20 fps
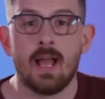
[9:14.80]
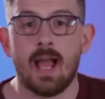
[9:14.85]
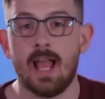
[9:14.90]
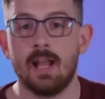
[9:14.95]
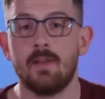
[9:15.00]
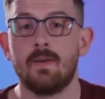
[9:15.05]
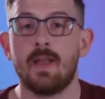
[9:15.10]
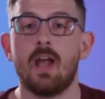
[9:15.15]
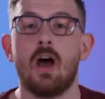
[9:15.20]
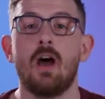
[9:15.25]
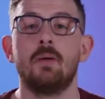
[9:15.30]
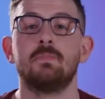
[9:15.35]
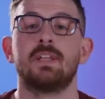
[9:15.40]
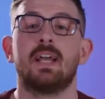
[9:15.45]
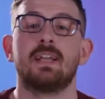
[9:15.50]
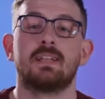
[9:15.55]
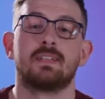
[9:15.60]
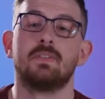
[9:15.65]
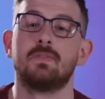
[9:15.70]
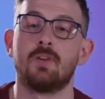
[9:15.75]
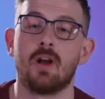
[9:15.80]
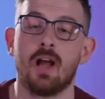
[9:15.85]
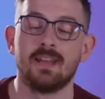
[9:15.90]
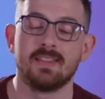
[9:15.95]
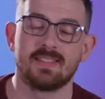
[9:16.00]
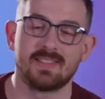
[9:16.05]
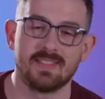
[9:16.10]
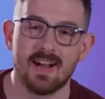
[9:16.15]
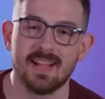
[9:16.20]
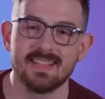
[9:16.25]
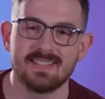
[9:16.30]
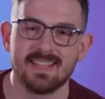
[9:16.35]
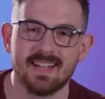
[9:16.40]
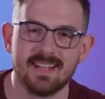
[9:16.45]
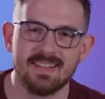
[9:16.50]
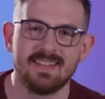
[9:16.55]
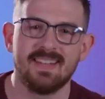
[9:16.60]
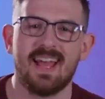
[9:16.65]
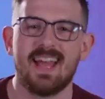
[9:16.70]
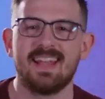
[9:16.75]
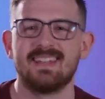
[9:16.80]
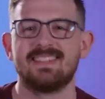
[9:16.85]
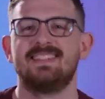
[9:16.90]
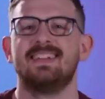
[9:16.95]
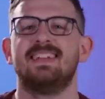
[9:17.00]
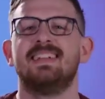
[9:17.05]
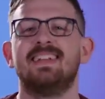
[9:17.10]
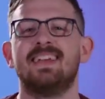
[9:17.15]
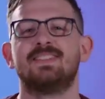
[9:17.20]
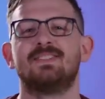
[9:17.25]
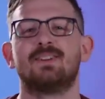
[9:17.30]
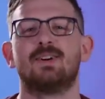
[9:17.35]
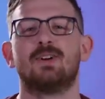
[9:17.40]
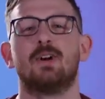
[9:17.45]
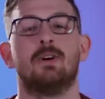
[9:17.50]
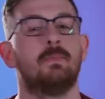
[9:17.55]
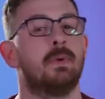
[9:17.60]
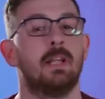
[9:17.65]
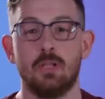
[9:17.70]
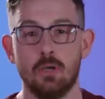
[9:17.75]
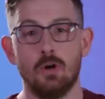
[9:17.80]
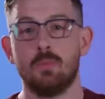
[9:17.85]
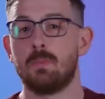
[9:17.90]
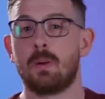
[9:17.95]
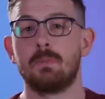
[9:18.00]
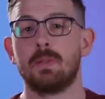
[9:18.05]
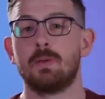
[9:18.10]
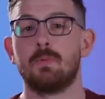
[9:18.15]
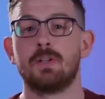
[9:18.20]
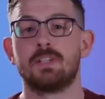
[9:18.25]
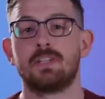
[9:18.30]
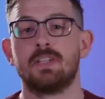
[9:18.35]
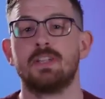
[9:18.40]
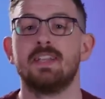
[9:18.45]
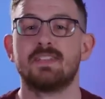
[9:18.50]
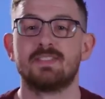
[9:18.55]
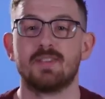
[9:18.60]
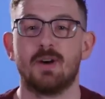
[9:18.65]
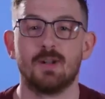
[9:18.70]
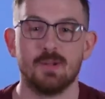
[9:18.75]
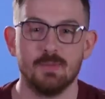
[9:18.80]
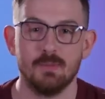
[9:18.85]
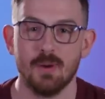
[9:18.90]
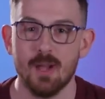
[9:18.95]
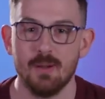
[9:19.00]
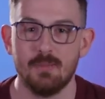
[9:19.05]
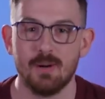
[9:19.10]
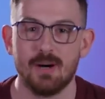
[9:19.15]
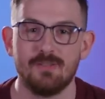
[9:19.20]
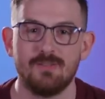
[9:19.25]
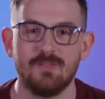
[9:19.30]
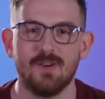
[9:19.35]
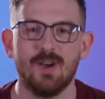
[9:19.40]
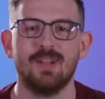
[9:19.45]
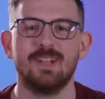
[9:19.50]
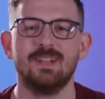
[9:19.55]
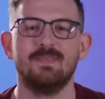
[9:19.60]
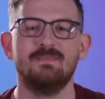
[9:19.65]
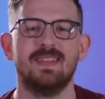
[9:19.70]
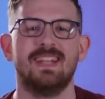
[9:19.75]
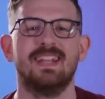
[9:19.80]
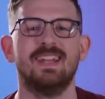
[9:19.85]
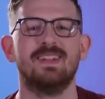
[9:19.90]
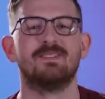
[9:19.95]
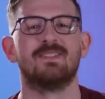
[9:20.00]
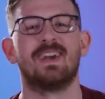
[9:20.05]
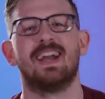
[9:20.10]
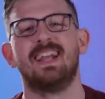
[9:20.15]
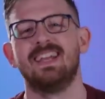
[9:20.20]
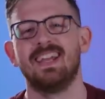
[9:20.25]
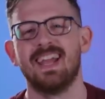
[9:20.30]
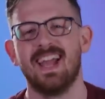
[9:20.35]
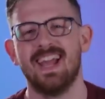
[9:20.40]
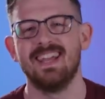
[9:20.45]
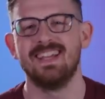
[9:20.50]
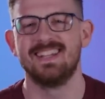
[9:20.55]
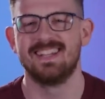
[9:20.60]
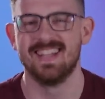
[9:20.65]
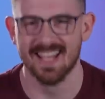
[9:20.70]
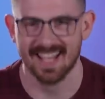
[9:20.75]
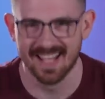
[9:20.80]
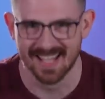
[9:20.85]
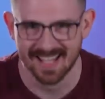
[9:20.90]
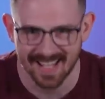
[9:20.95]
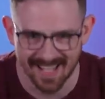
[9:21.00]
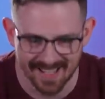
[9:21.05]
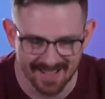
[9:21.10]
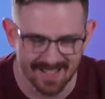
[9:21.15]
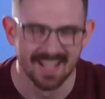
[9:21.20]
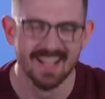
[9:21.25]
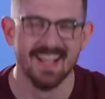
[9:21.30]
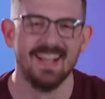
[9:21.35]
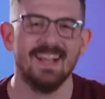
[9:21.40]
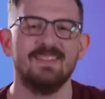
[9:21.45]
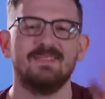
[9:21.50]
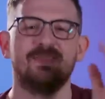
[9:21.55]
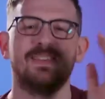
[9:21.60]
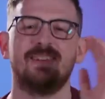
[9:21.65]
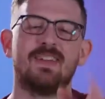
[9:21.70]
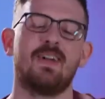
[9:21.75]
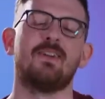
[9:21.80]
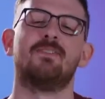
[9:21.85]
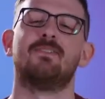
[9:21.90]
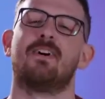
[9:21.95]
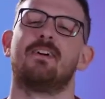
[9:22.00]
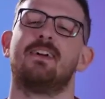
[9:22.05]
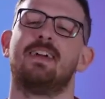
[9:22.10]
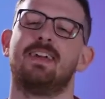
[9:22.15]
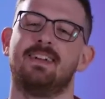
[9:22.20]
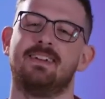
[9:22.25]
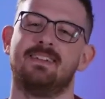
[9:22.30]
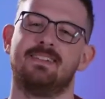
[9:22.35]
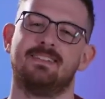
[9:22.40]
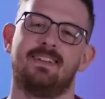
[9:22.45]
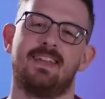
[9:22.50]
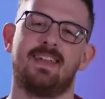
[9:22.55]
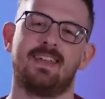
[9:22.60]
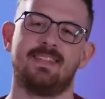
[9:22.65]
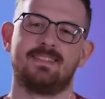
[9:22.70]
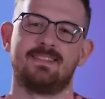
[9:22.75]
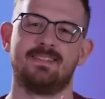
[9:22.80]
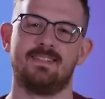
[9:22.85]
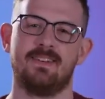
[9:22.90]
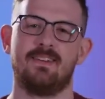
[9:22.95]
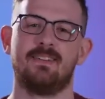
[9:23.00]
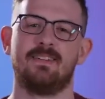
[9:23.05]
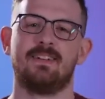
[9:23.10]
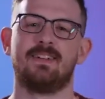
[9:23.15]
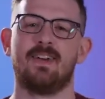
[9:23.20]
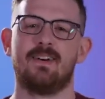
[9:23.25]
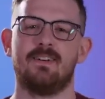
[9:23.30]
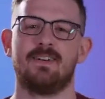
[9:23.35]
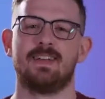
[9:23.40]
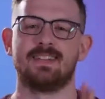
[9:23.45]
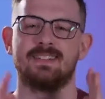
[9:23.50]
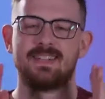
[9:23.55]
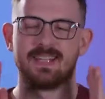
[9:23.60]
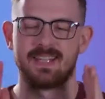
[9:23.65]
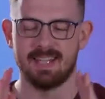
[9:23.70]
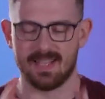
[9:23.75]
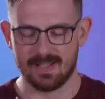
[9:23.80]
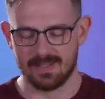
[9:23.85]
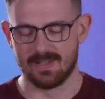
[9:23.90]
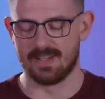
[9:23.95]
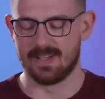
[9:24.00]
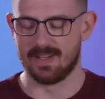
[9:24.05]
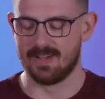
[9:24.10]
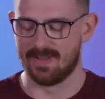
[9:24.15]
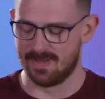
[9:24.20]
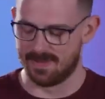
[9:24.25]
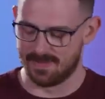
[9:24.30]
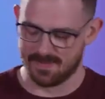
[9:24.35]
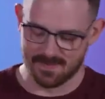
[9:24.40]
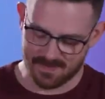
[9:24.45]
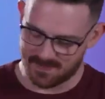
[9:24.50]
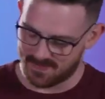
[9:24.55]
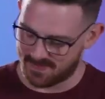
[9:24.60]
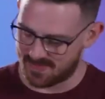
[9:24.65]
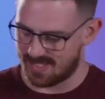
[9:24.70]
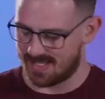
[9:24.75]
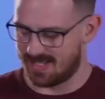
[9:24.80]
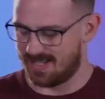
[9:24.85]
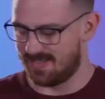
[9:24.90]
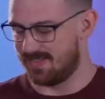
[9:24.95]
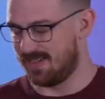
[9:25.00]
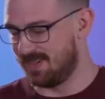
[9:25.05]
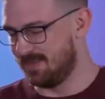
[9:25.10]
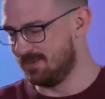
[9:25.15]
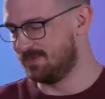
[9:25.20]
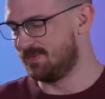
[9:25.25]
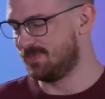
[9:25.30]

Anyway, I'm Jackson Ryan, science editor at cnet.com, and you're probably watching this on a mobile phone emitting radiation. But don't worry, it's not going to kill you. Anyway.